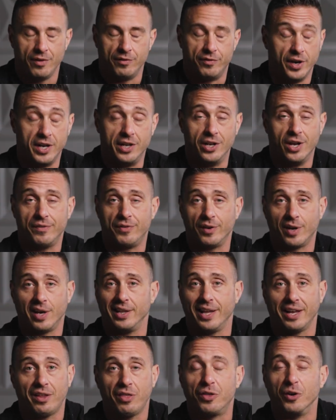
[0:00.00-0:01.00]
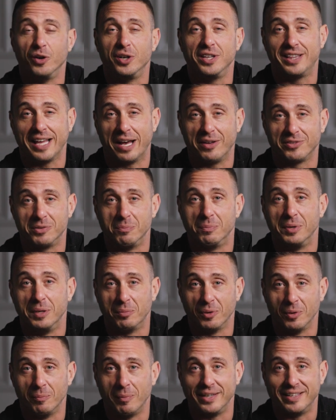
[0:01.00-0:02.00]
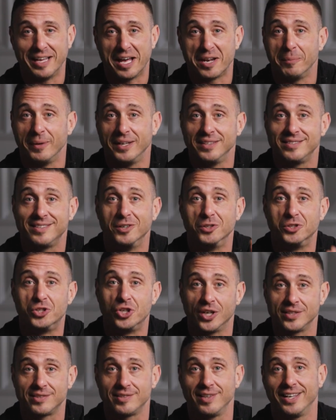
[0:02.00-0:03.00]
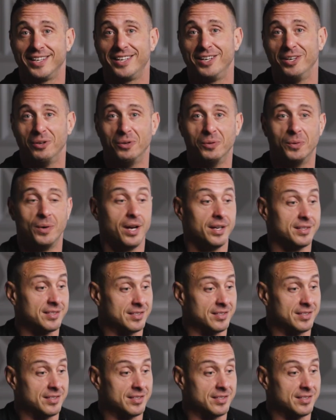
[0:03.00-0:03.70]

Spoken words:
Funny enough, I've got like 30,000 people in my database that are just like you.